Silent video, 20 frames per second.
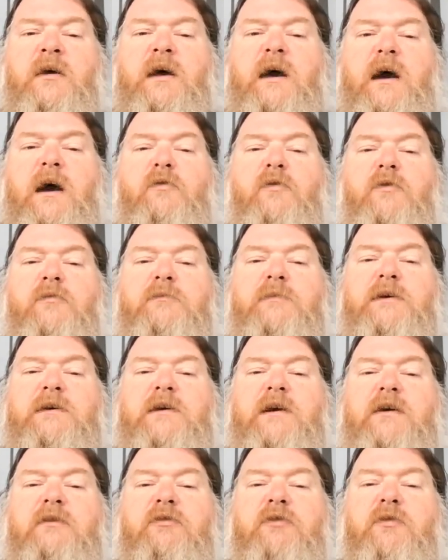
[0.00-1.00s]
I want men
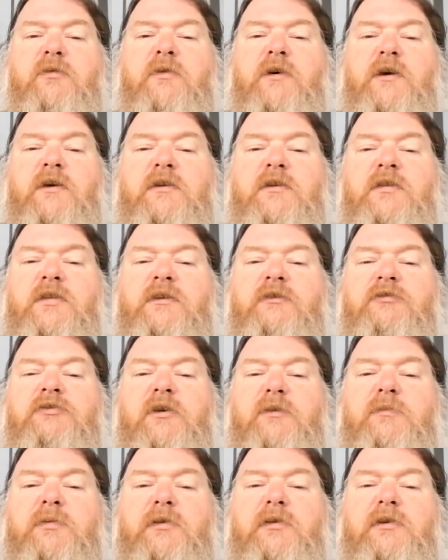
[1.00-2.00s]
everywhere to lift
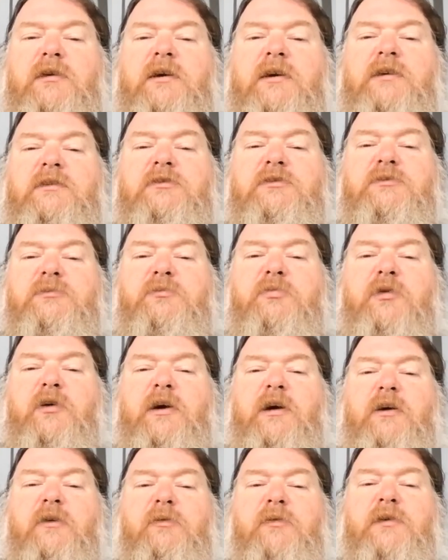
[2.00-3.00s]
up holy hands in
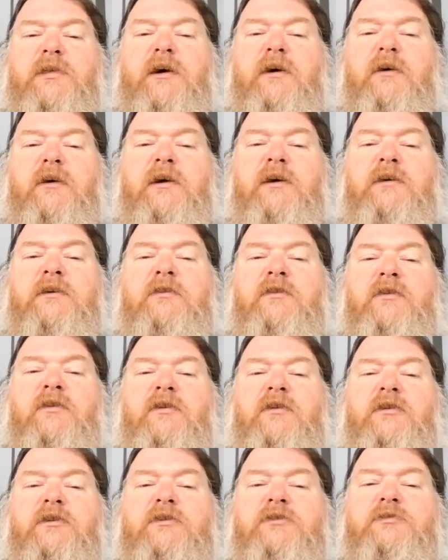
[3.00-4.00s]
prayer without anger or
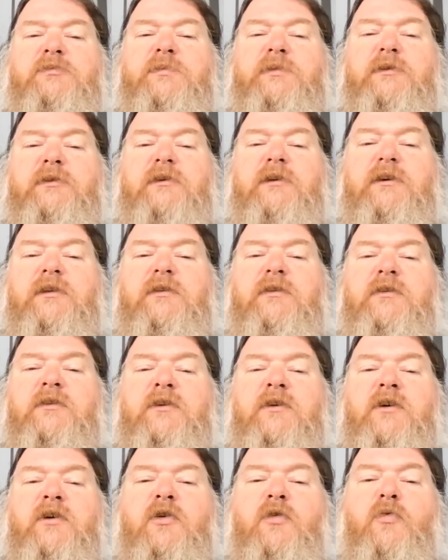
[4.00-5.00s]
disputing.
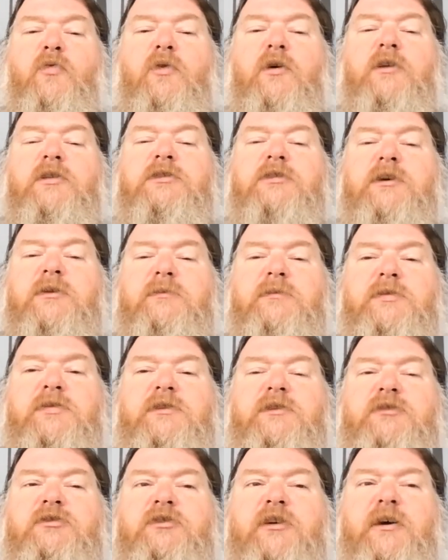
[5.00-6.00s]
1
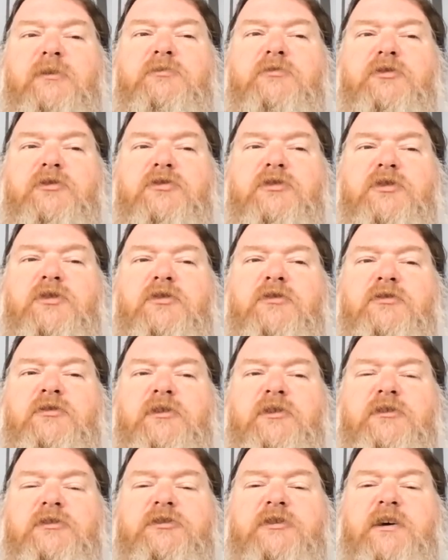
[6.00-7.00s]
Timothy chapter 2,
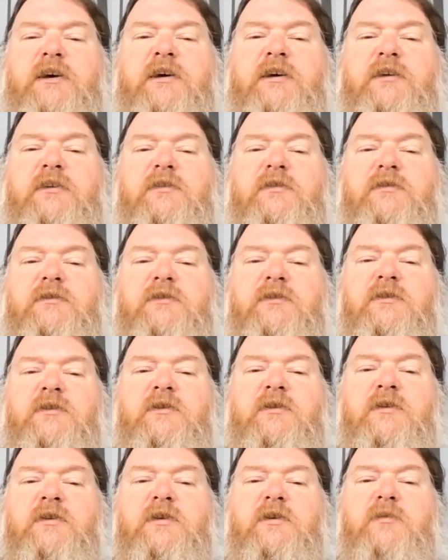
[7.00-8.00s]
verse 8.
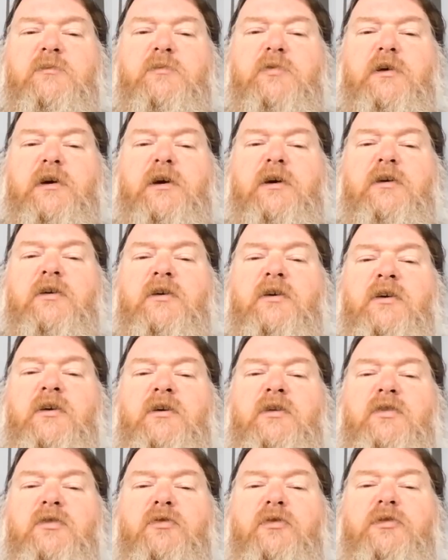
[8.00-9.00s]
Prayer.
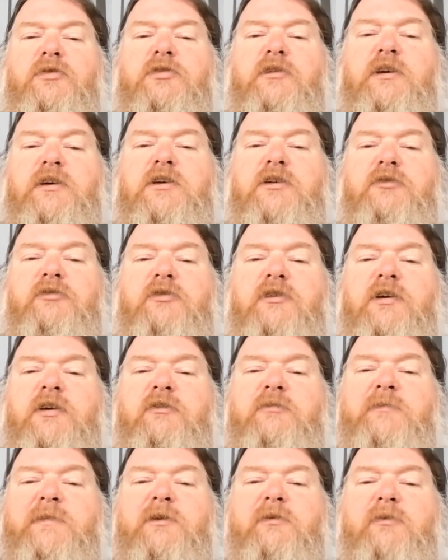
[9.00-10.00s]
Lord, thank you for
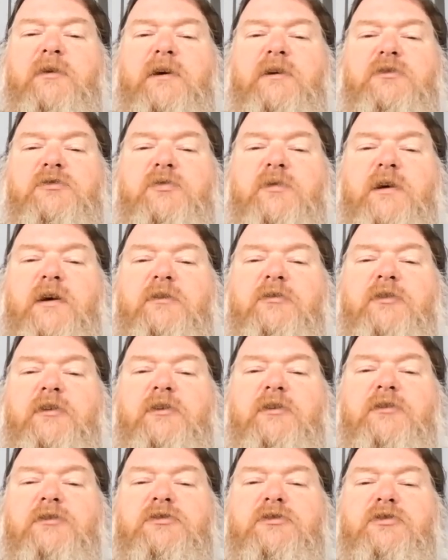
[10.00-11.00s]
giving me rest when I
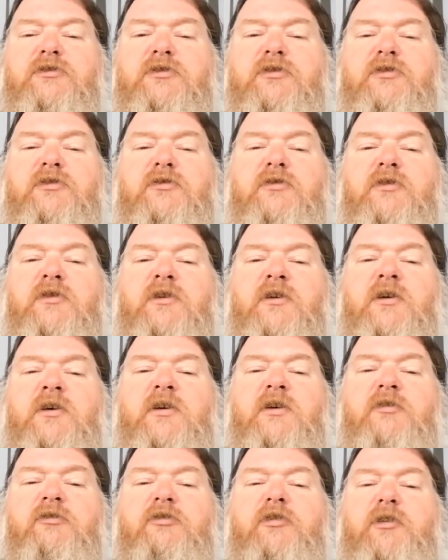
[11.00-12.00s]
focus on you.
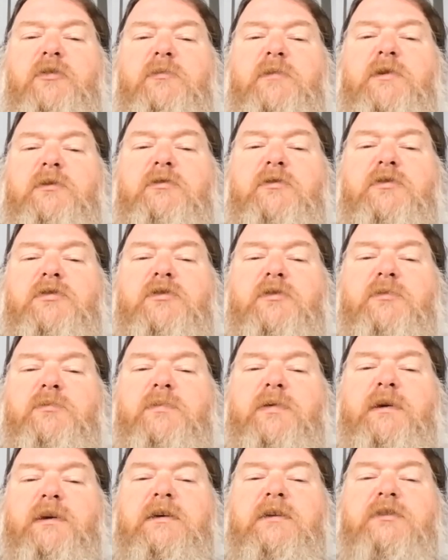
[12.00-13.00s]
Fill me with your
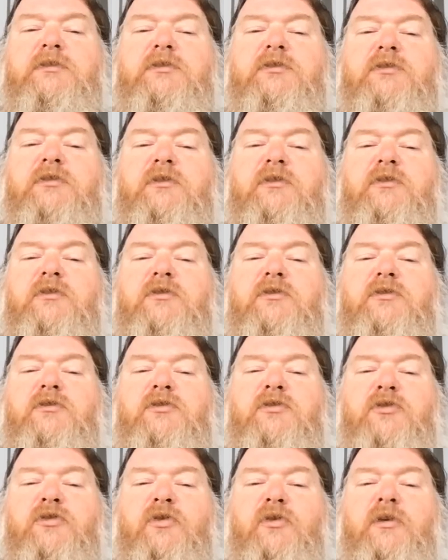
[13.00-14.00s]
peace,
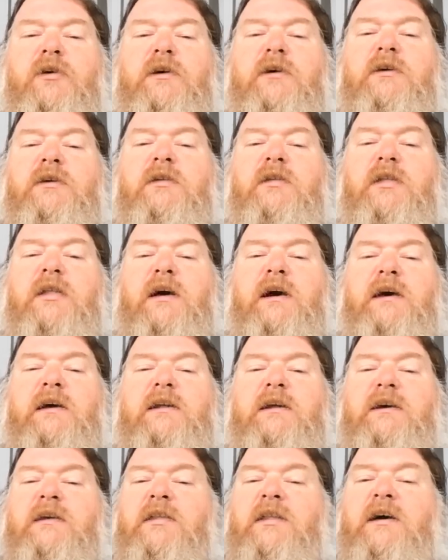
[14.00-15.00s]
joy, light,
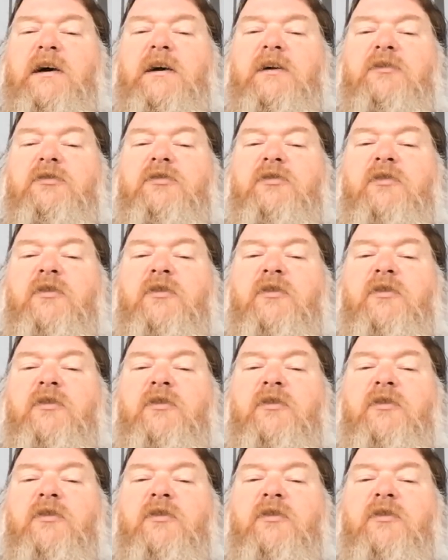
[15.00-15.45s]
and life.